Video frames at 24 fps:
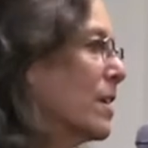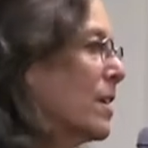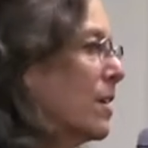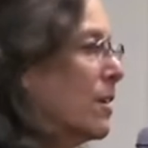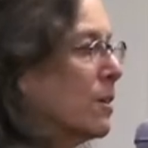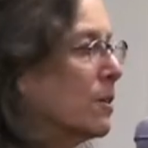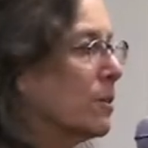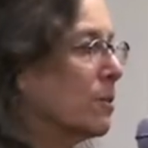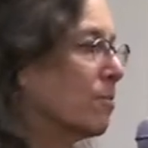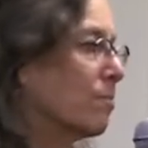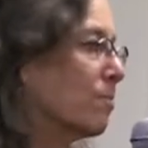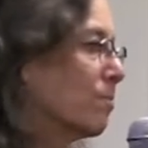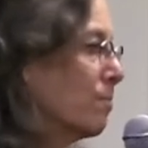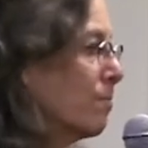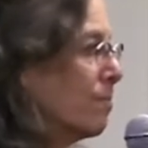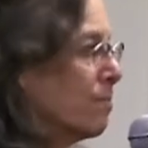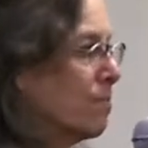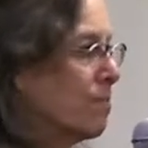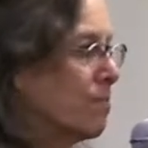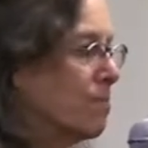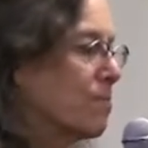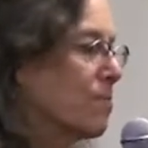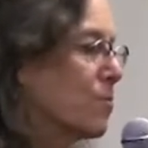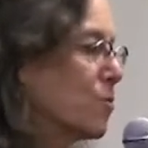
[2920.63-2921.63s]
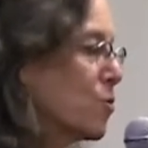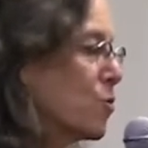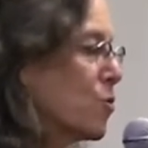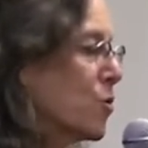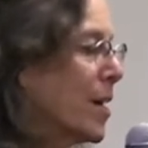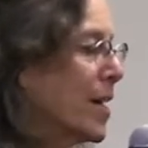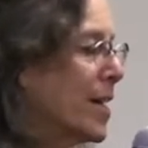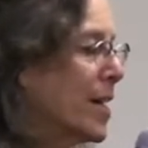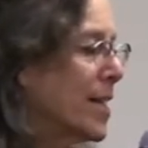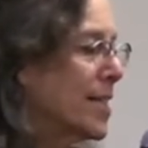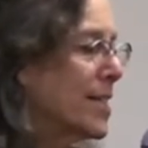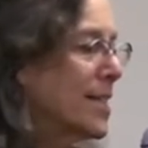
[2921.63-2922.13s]
you know
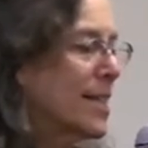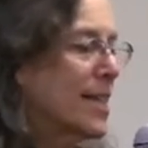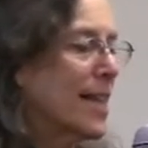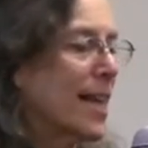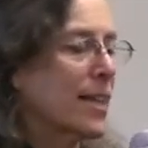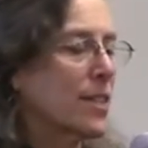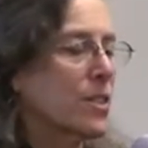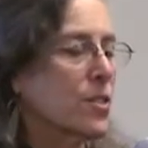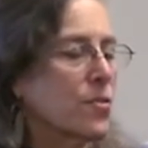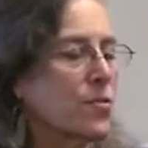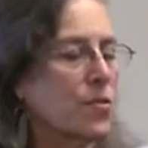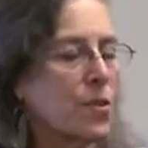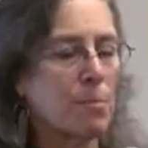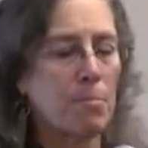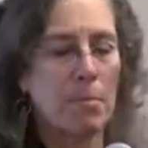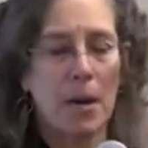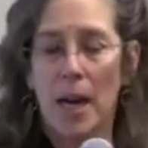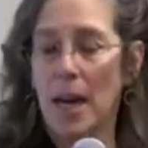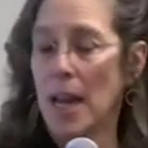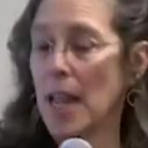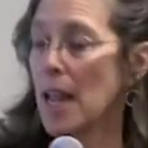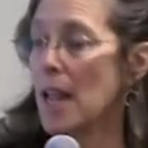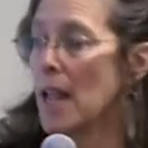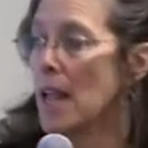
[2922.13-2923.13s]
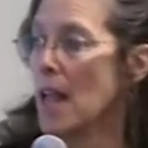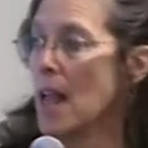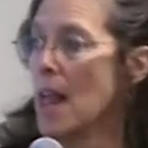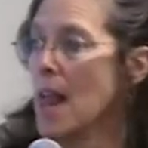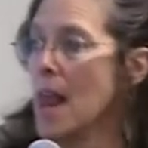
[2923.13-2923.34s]
traded sex for money.